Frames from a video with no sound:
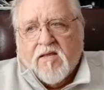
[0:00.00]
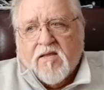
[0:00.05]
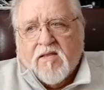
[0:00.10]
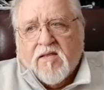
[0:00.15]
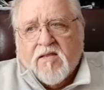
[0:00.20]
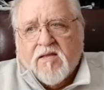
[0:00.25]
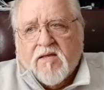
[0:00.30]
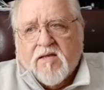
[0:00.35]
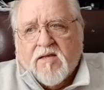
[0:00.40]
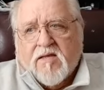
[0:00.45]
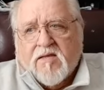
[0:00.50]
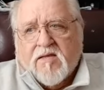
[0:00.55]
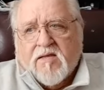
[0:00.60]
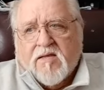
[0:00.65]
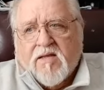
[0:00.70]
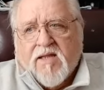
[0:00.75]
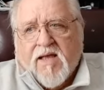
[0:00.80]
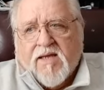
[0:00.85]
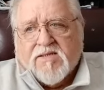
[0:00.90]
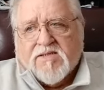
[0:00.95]
The
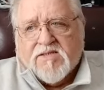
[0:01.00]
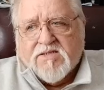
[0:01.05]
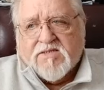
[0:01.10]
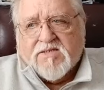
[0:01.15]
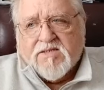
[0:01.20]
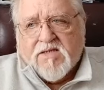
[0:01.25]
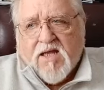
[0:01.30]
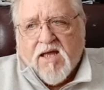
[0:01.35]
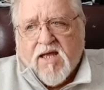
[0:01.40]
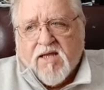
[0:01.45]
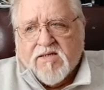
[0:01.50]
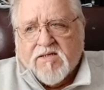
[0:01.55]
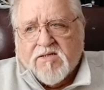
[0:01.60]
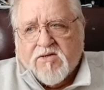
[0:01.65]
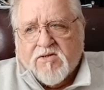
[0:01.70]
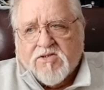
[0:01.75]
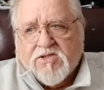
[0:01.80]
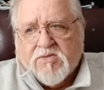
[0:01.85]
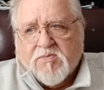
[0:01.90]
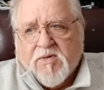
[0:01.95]
next slide
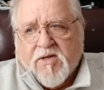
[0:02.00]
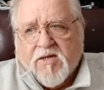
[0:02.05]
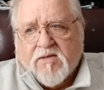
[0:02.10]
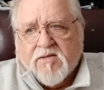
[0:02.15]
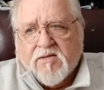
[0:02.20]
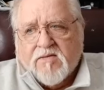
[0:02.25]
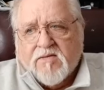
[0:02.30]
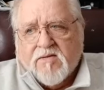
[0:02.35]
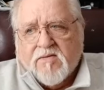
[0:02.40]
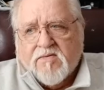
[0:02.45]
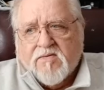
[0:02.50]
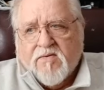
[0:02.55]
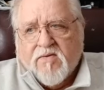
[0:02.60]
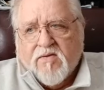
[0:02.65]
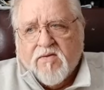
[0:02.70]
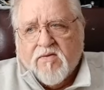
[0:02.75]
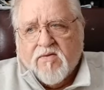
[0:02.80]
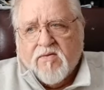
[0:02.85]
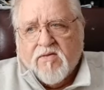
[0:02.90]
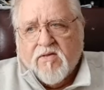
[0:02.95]
talks about
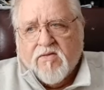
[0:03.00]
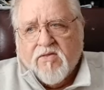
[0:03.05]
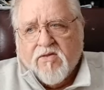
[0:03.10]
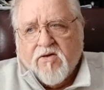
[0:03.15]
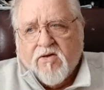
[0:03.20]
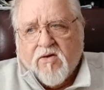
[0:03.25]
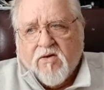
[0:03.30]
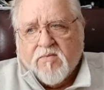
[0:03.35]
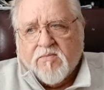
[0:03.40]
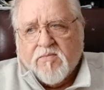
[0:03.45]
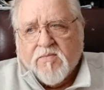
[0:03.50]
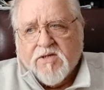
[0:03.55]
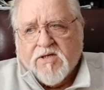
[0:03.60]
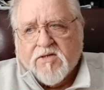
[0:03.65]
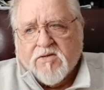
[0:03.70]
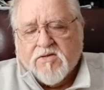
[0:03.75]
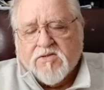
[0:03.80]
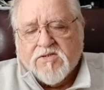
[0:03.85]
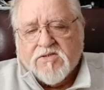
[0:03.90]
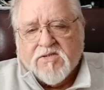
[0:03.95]
the thought,
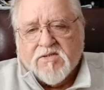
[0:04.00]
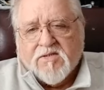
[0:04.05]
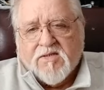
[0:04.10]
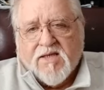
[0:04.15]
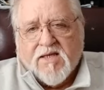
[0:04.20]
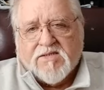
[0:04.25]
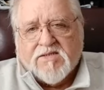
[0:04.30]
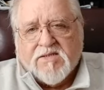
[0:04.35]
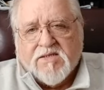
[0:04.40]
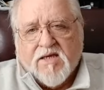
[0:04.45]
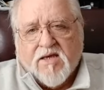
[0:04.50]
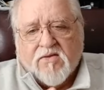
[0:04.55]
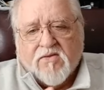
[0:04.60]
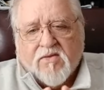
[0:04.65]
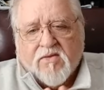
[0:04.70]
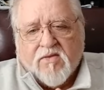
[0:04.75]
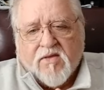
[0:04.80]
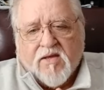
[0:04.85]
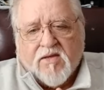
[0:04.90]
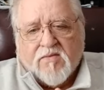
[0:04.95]
because that's the
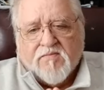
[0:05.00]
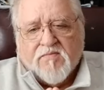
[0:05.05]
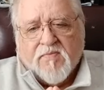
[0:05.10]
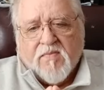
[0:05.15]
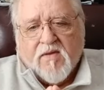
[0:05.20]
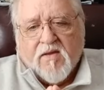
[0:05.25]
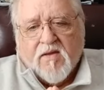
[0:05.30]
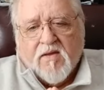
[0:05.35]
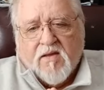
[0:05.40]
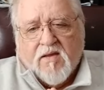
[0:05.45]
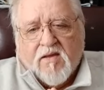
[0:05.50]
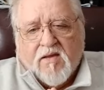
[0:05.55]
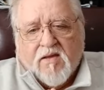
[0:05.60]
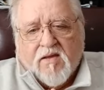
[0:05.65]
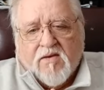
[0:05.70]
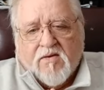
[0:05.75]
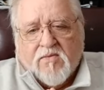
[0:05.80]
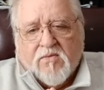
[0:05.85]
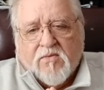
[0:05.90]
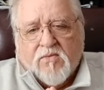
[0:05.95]
other thing.
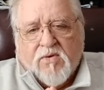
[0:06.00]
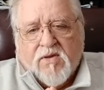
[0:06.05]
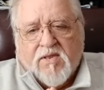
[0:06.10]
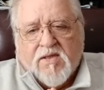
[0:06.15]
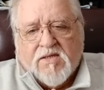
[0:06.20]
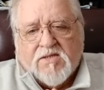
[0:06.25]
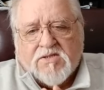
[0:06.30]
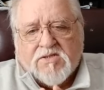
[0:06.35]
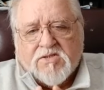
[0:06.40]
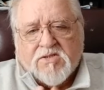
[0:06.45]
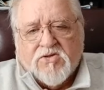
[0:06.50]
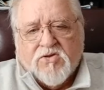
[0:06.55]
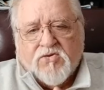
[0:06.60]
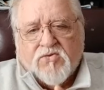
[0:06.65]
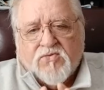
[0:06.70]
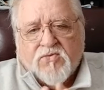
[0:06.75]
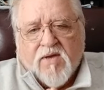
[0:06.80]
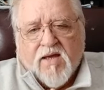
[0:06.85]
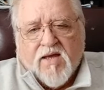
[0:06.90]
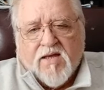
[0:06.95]
With this
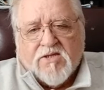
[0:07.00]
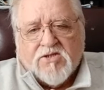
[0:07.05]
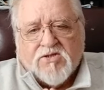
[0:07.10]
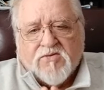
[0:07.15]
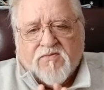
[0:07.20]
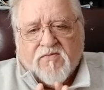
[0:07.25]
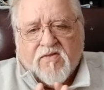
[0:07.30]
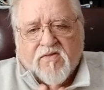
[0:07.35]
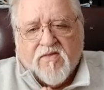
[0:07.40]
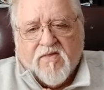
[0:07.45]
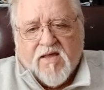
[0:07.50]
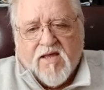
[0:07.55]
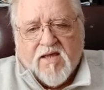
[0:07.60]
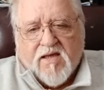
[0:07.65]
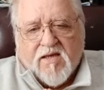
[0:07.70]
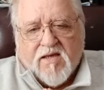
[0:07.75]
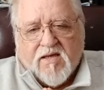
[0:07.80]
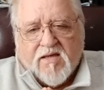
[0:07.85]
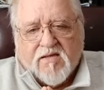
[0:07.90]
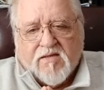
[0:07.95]
new age of
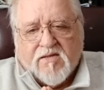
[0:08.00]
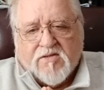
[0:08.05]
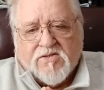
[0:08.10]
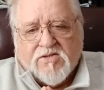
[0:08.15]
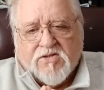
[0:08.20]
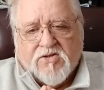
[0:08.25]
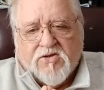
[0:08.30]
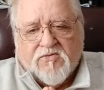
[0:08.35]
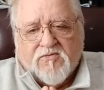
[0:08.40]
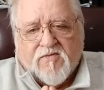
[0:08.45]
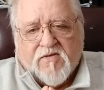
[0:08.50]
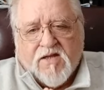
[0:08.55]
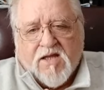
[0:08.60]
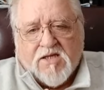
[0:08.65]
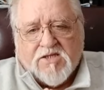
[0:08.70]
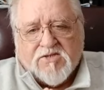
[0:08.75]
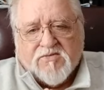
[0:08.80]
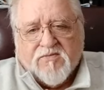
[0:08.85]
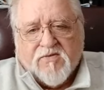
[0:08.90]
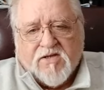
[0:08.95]
thinking, there's a new
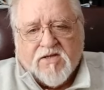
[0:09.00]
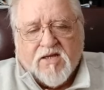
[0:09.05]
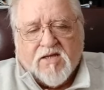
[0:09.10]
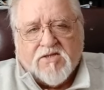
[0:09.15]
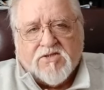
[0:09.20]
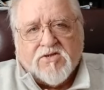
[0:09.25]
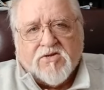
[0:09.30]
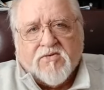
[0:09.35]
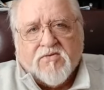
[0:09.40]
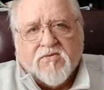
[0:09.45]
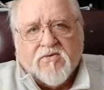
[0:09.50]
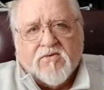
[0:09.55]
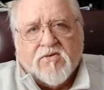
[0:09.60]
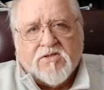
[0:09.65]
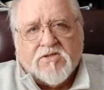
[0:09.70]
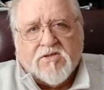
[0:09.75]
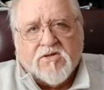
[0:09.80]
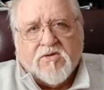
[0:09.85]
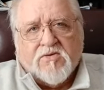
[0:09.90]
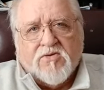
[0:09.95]
philosophy takes control.
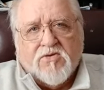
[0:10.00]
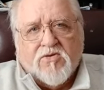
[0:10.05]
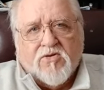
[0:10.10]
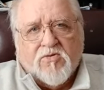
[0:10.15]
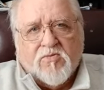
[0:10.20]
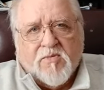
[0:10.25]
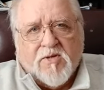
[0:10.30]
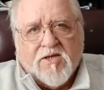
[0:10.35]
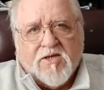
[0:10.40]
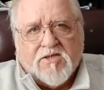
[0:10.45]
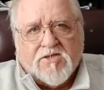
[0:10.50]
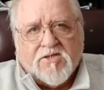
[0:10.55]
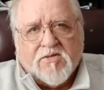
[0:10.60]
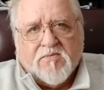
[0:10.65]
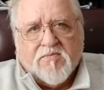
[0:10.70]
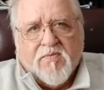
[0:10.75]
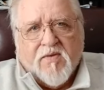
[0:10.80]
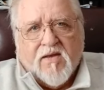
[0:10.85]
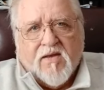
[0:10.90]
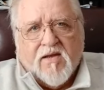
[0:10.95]
It's called humanism.
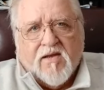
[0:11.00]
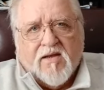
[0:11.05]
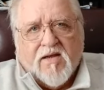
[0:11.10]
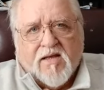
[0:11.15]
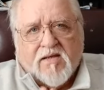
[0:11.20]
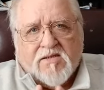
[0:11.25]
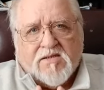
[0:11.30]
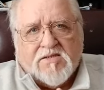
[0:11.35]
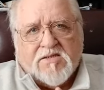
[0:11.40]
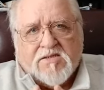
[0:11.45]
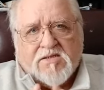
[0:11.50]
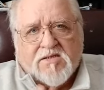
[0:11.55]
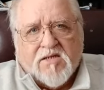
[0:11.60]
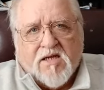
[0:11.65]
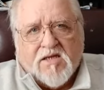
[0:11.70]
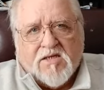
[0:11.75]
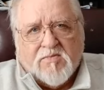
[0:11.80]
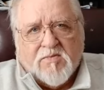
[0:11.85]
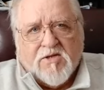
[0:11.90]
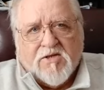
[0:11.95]
Now, this is
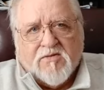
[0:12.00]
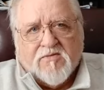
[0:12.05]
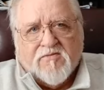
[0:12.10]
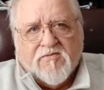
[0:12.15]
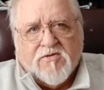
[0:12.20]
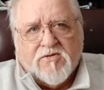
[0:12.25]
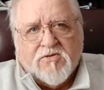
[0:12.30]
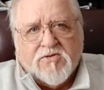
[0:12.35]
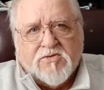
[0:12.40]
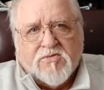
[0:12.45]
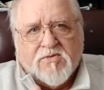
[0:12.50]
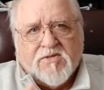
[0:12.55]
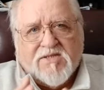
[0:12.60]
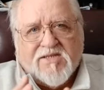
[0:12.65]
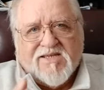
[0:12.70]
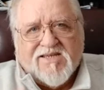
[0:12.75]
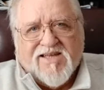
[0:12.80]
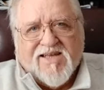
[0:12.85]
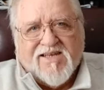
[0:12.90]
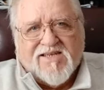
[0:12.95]
not to be confused with
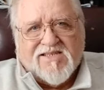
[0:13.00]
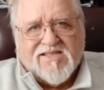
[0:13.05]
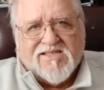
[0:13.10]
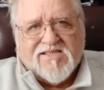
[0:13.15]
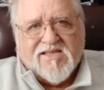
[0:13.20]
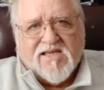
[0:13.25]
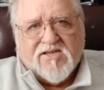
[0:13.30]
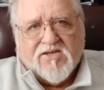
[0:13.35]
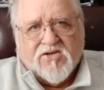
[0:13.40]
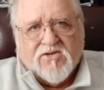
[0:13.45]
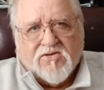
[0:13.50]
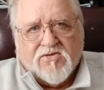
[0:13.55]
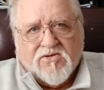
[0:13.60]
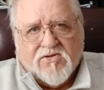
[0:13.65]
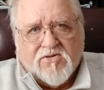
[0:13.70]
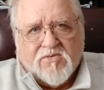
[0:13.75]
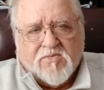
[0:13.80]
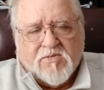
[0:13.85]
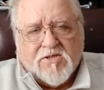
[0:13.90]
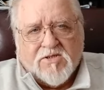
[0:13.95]
today's secular
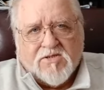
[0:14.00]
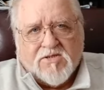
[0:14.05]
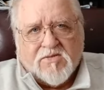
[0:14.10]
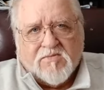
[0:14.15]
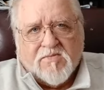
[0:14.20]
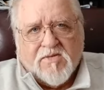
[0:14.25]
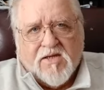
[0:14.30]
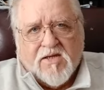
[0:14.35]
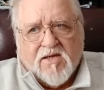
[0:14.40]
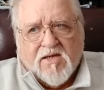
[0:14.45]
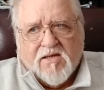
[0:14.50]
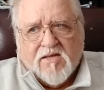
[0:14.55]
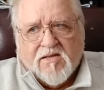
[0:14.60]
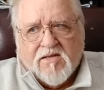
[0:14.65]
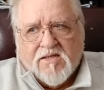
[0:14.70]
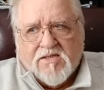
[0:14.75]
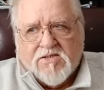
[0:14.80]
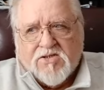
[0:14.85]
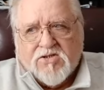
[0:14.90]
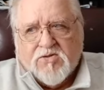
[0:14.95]
humanism.
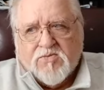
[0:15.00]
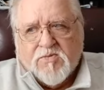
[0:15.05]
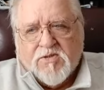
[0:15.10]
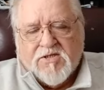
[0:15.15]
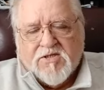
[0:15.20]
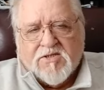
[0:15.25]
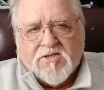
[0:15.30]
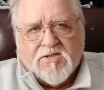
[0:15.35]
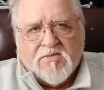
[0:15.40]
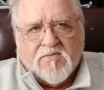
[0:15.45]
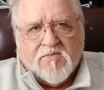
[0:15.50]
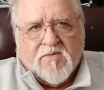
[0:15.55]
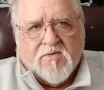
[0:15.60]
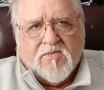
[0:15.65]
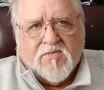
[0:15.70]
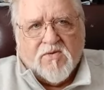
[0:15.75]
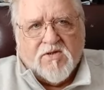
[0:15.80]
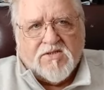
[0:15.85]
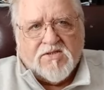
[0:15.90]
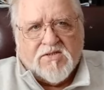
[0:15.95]
This humanism
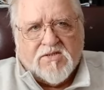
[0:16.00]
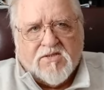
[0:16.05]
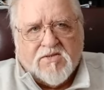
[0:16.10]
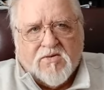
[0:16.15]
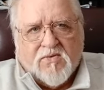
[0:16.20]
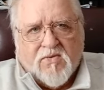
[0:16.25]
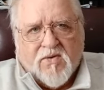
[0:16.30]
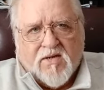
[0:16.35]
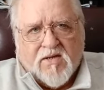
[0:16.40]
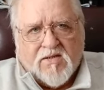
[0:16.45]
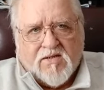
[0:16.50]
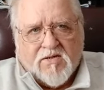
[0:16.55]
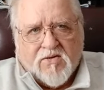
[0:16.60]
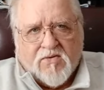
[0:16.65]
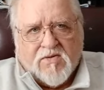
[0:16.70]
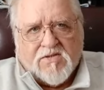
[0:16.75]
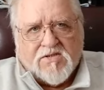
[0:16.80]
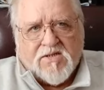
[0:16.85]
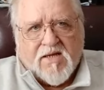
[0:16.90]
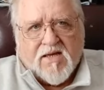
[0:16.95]
was
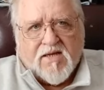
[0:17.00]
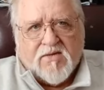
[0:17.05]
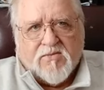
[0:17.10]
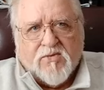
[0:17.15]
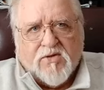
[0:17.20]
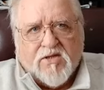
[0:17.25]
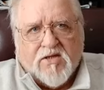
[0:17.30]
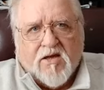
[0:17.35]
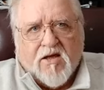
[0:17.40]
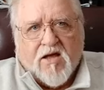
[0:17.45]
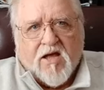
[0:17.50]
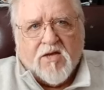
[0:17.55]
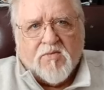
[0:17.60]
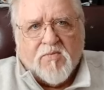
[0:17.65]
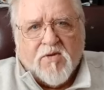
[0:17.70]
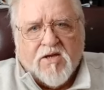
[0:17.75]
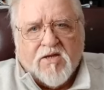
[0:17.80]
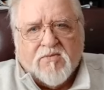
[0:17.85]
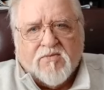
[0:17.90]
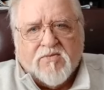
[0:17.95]
coinciding with God,
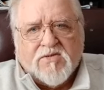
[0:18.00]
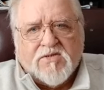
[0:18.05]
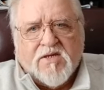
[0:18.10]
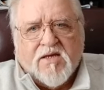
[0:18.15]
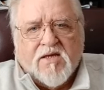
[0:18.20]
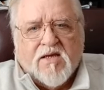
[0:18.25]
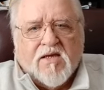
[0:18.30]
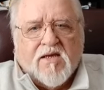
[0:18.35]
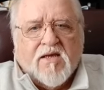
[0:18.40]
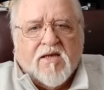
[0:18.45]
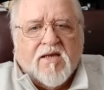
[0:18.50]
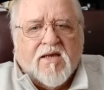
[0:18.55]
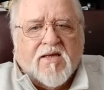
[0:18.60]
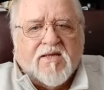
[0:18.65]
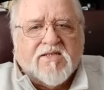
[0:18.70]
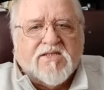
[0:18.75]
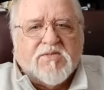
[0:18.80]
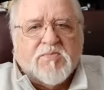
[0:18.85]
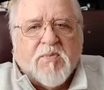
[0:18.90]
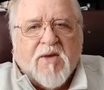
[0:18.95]
but it was
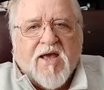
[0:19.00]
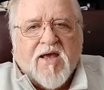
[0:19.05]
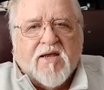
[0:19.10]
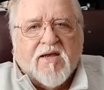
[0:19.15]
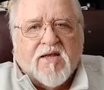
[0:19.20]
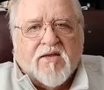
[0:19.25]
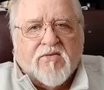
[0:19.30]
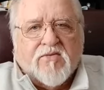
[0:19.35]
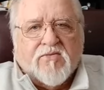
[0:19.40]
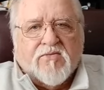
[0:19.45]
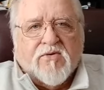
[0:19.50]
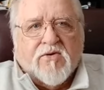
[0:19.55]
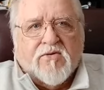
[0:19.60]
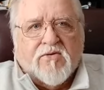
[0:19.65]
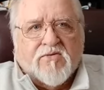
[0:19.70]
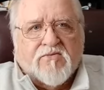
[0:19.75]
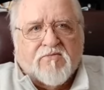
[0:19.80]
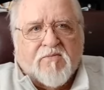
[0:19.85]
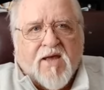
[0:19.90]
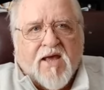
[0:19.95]
expanding the role
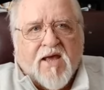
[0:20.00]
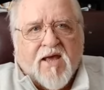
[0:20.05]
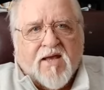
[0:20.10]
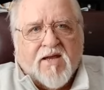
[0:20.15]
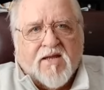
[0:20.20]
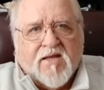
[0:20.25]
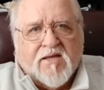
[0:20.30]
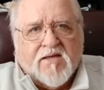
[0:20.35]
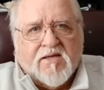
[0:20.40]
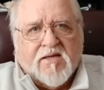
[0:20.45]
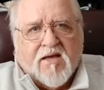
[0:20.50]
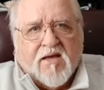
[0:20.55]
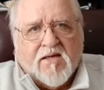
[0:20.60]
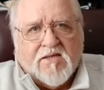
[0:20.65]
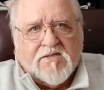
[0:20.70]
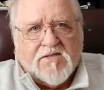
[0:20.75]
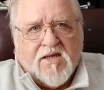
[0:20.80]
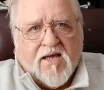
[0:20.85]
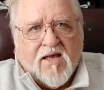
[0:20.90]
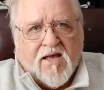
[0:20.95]
of man in
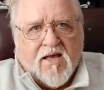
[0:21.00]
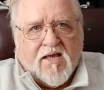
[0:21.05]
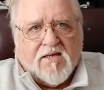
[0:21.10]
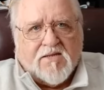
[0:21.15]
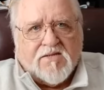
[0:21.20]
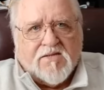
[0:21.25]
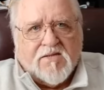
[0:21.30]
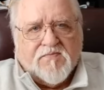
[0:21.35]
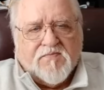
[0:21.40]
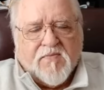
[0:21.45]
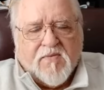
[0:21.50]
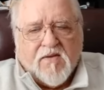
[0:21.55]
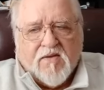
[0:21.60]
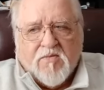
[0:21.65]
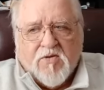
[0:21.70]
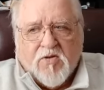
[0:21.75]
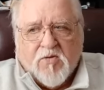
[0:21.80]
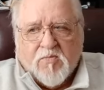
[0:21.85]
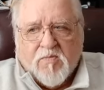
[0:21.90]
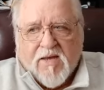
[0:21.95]
God's eyes.
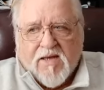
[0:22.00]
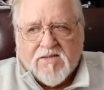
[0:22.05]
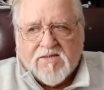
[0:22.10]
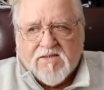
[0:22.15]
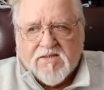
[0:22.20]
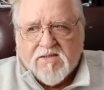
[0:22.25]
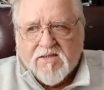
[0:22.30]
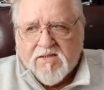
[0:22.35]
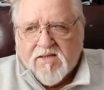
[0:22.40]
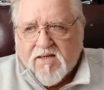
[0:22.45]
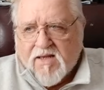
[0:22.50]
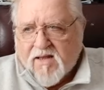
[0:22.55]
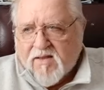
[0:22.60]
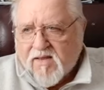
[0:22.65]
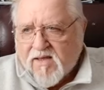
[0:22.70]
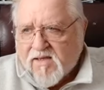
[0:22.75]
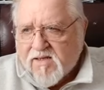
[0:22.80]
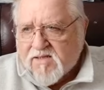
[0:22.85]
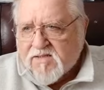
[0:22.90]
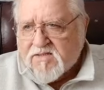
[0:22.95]
You basically, and I
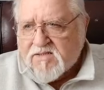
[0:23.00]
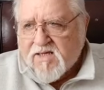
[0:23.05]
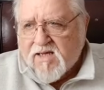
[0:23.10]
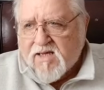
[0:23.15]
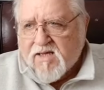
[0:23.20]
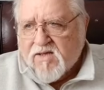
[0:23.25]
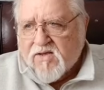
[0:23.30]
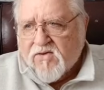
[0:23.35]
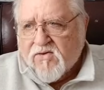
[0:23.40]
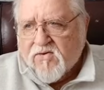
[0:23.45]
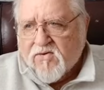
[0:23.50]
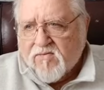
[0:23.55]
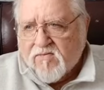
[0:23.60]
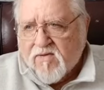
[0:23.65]
think I say here,